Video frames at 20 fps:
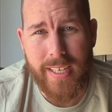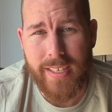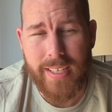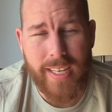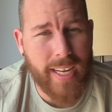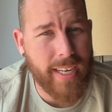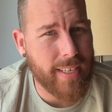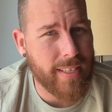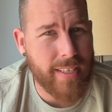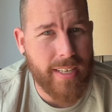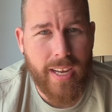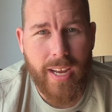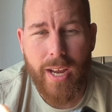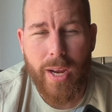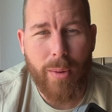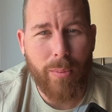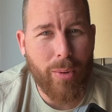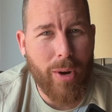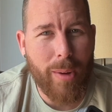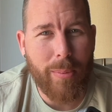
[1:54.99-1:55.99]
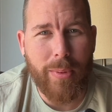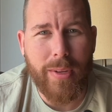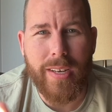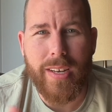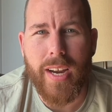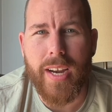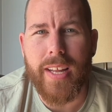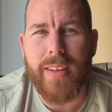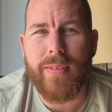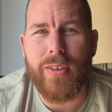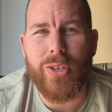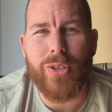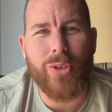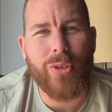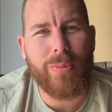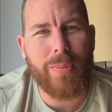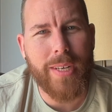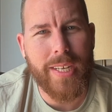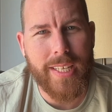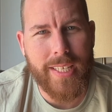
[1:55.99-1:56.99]
It takes probably not even 2
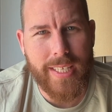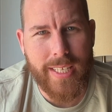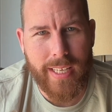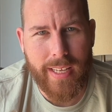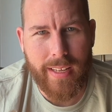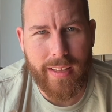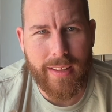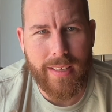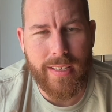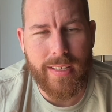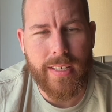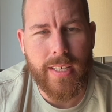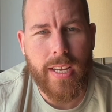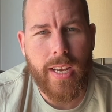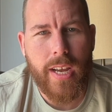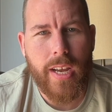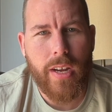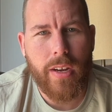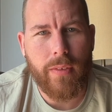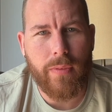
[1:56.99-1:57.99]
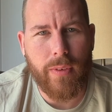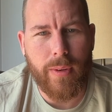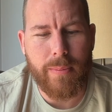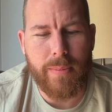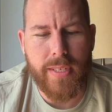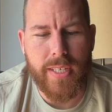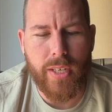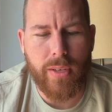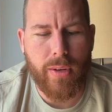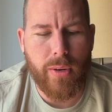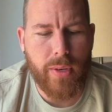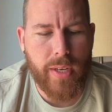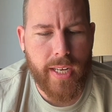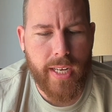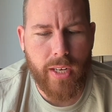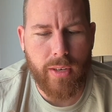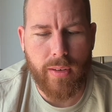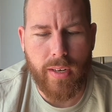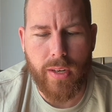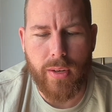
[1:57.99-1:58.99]
minutes to get this from 0 to
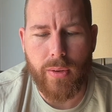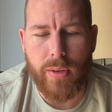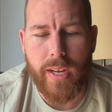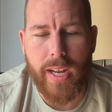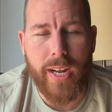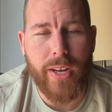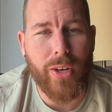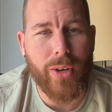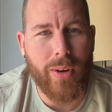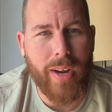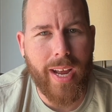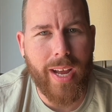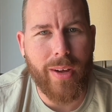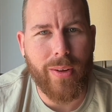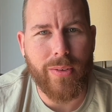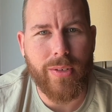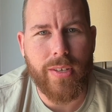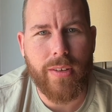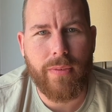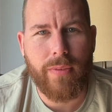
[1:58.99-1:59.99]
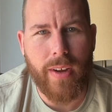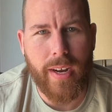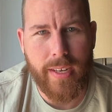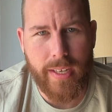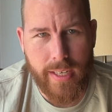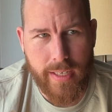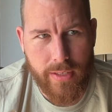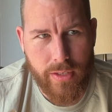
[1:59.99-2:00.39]
hero, and you're out finding